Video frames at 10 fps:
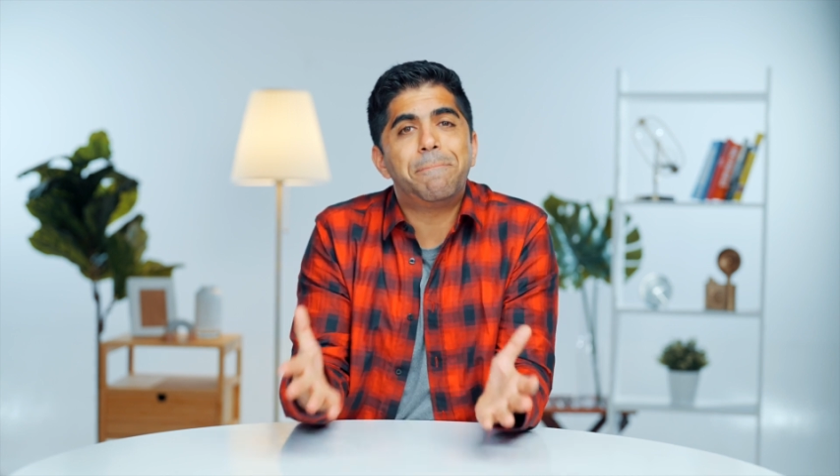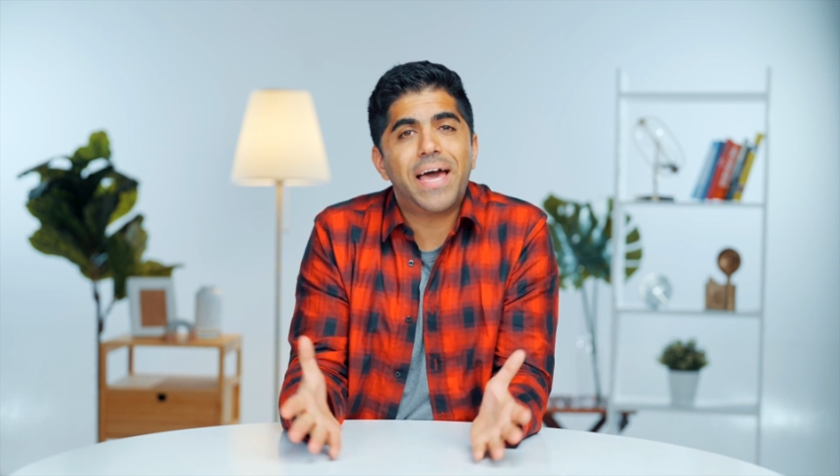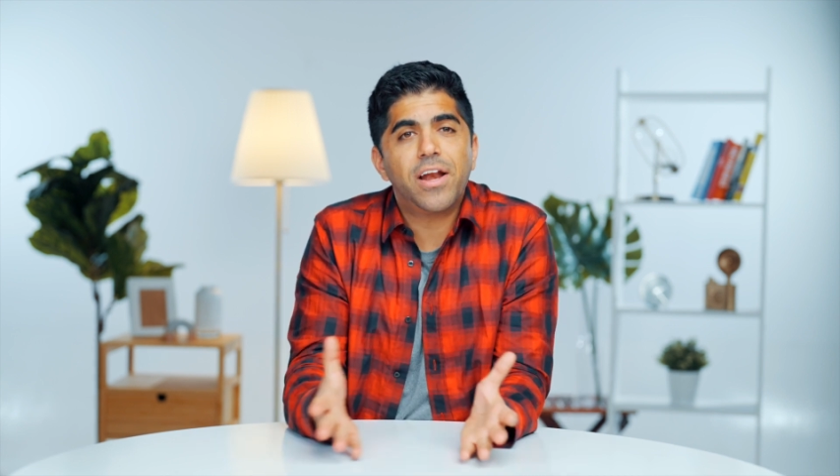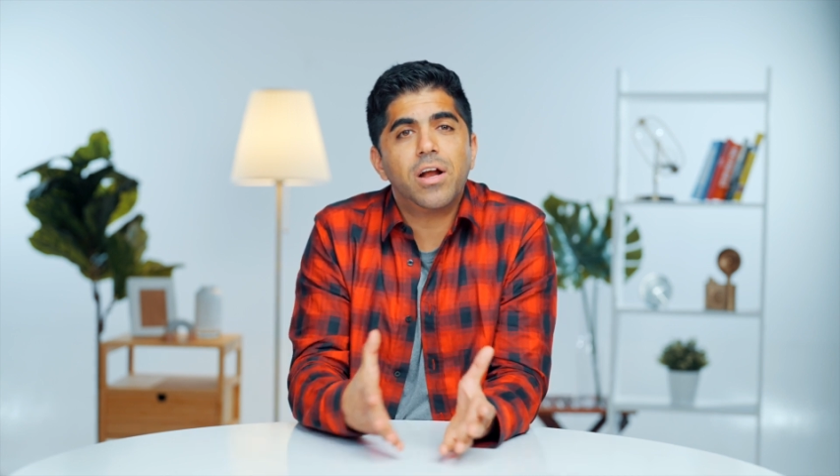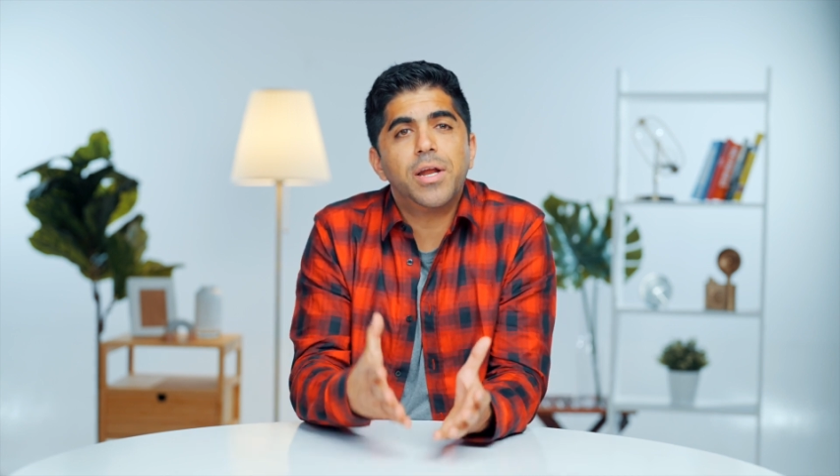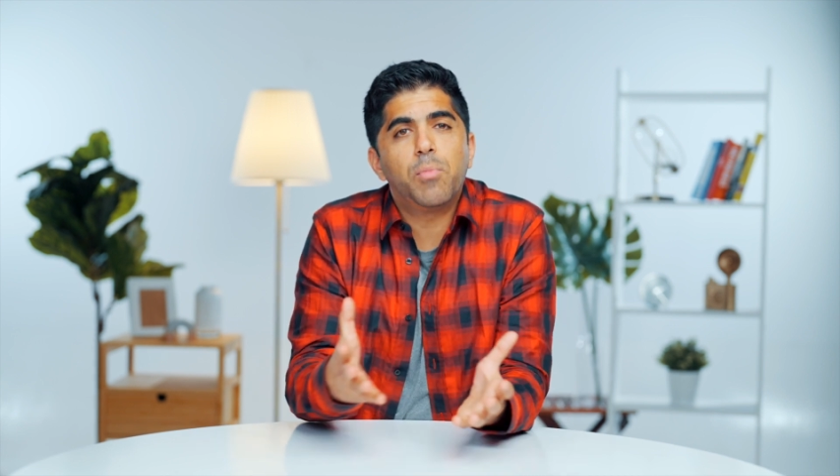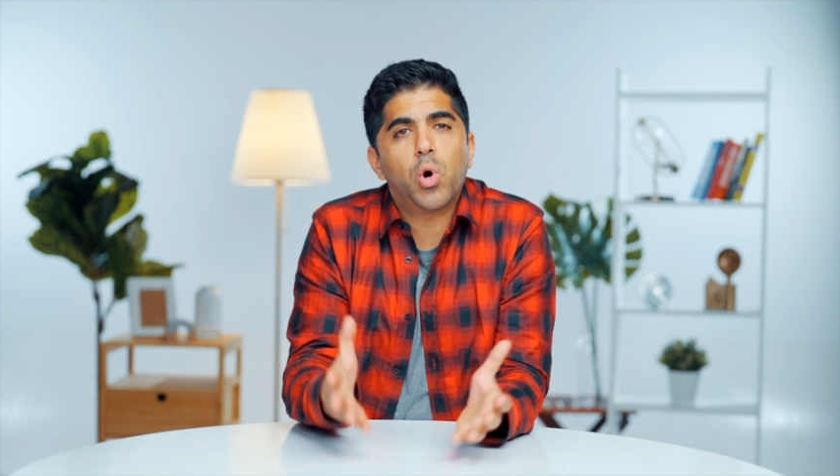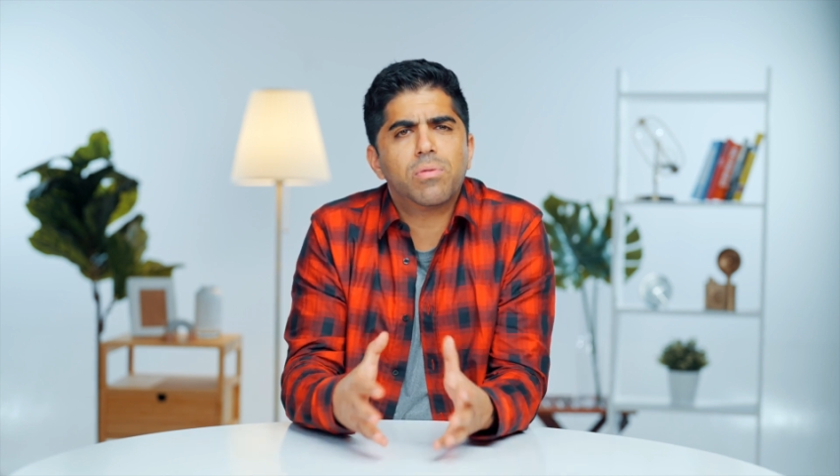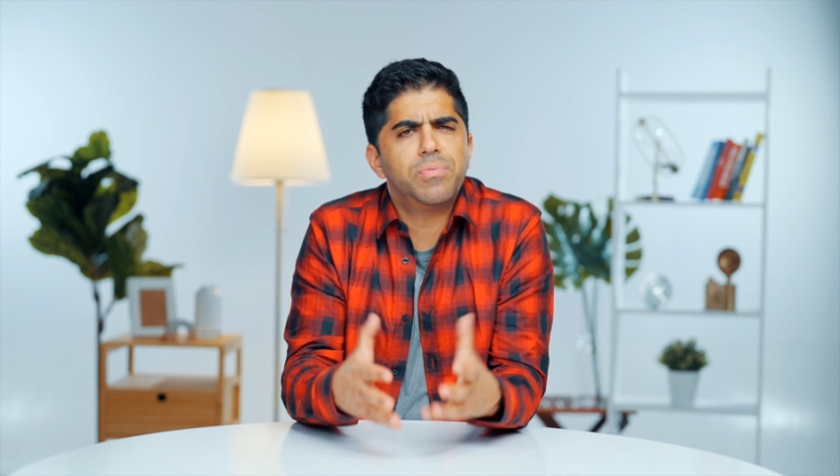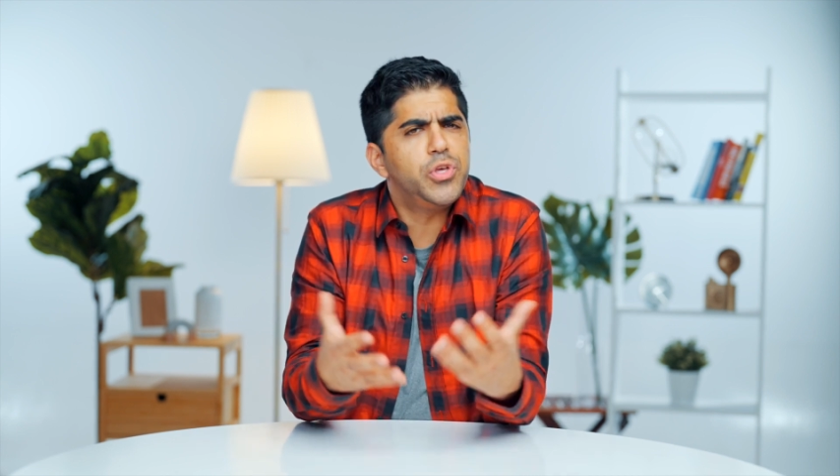better and
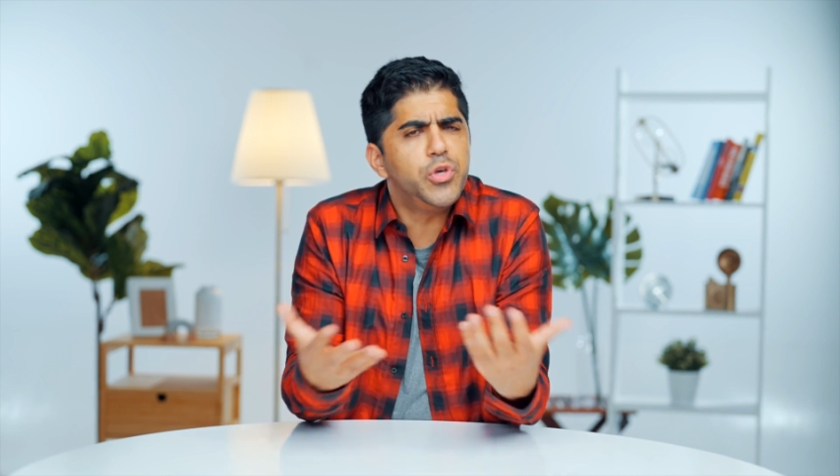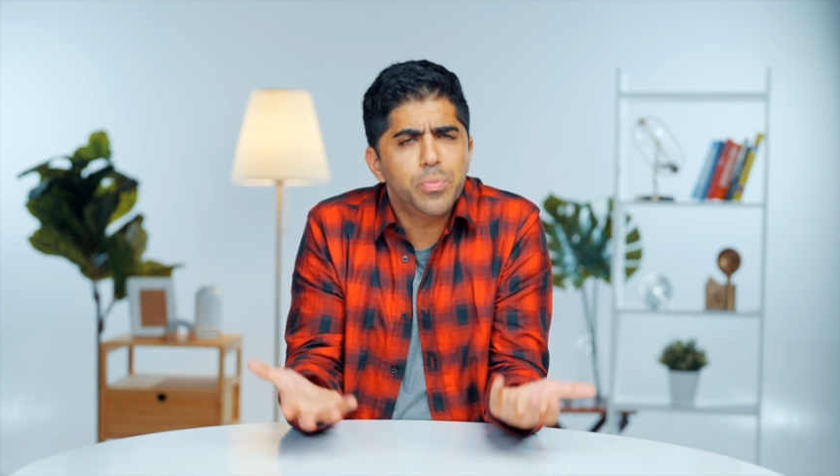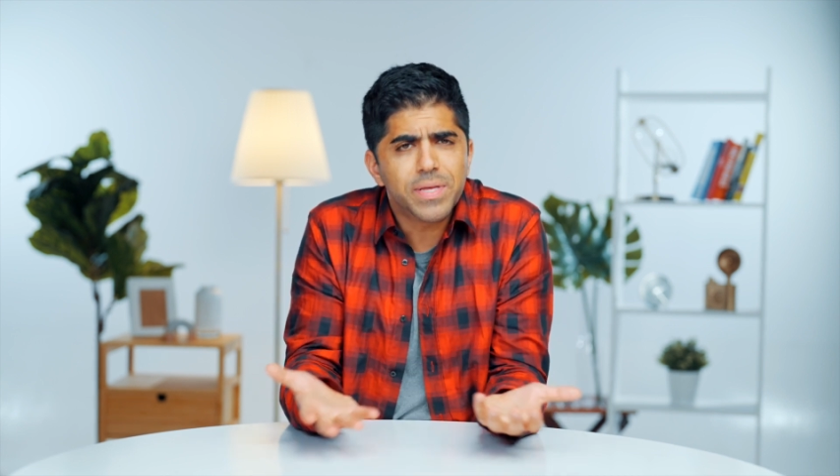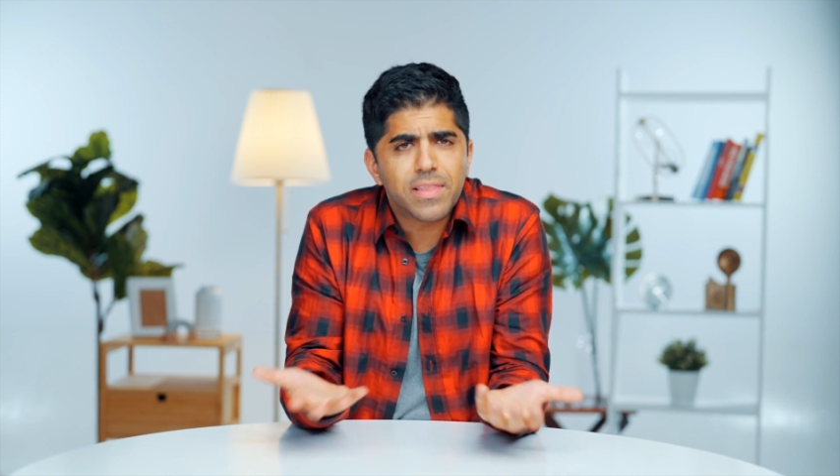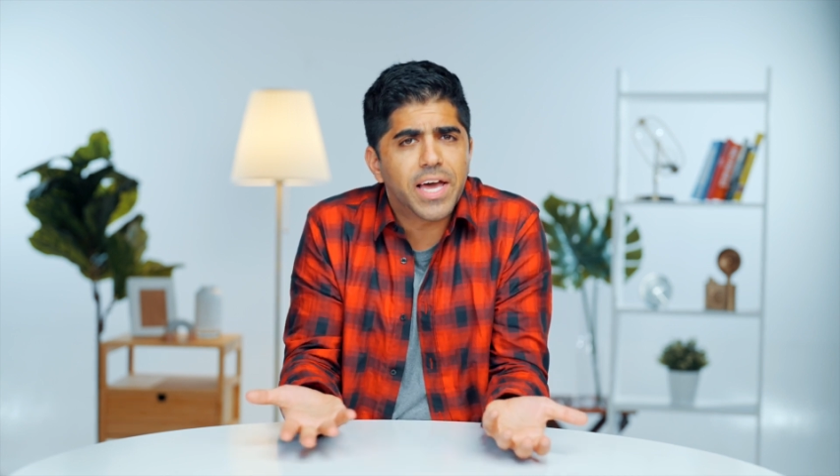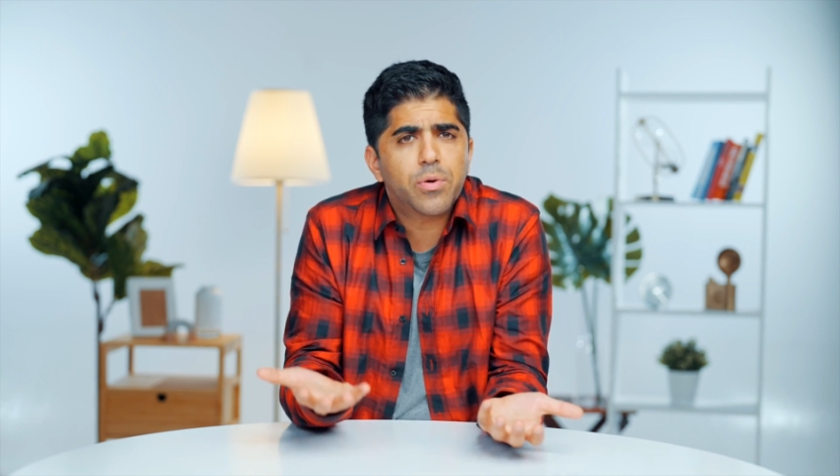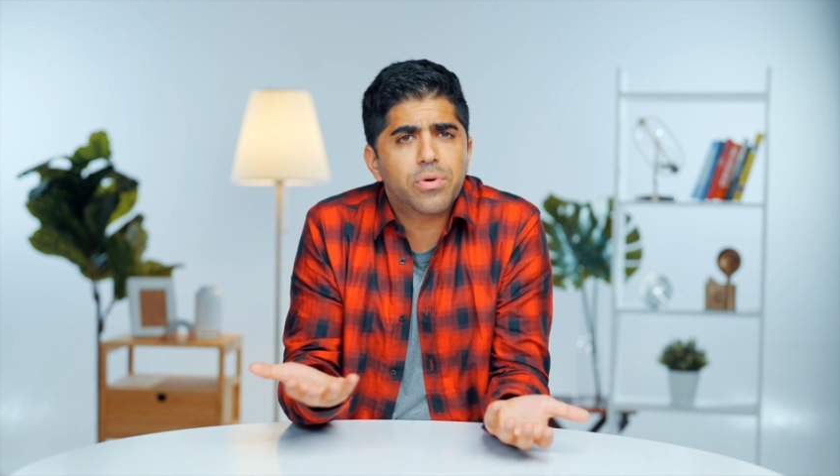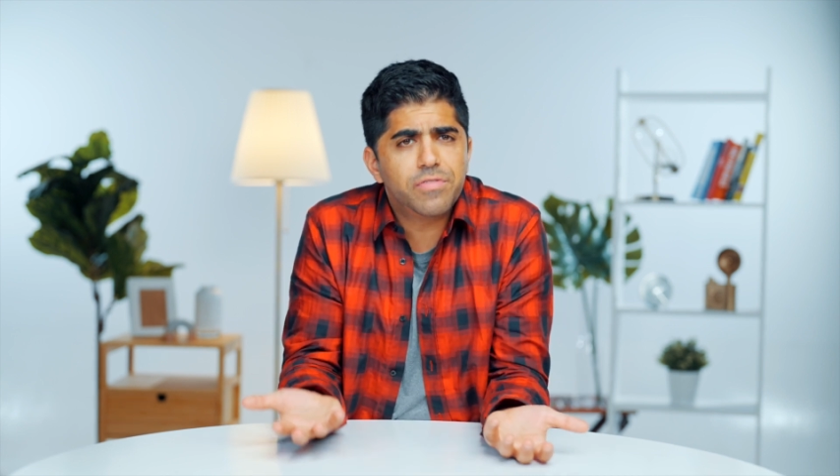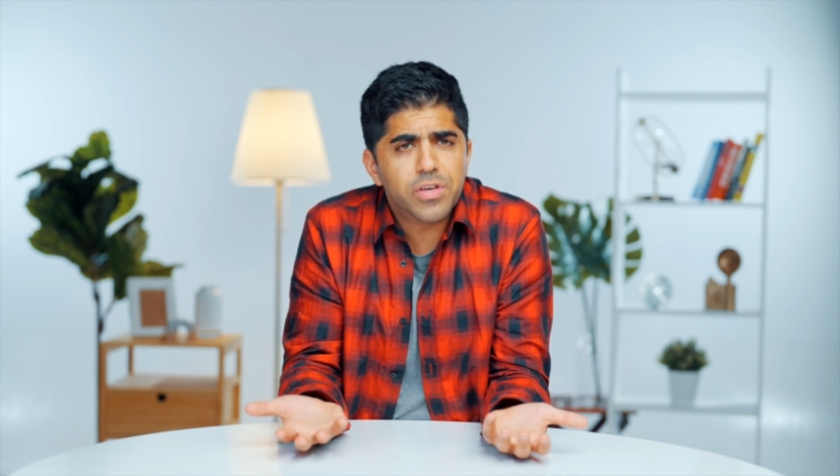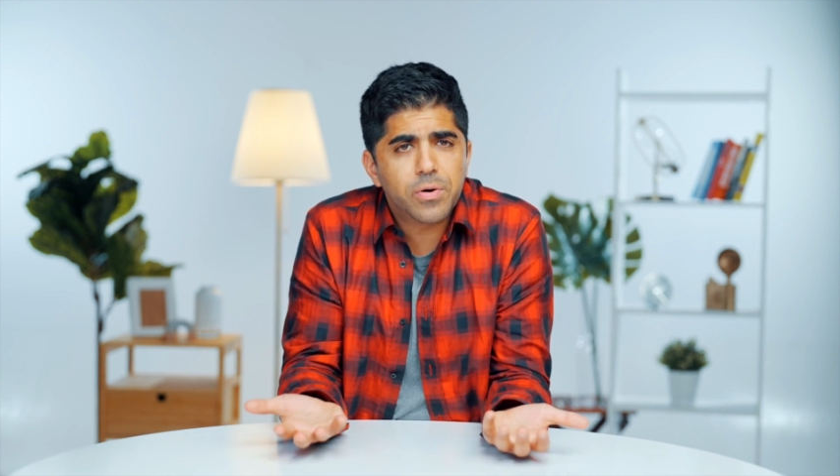more human-like
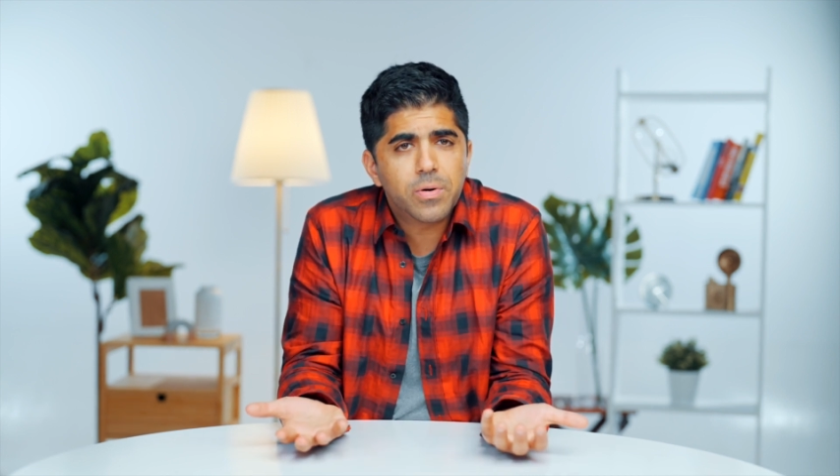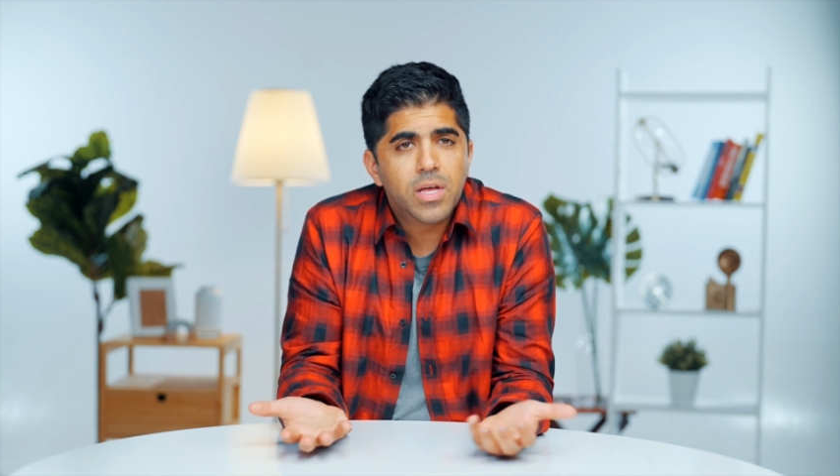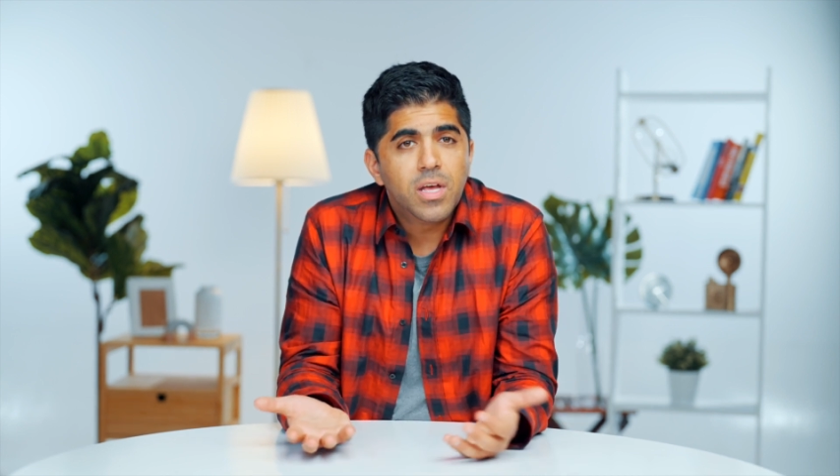review.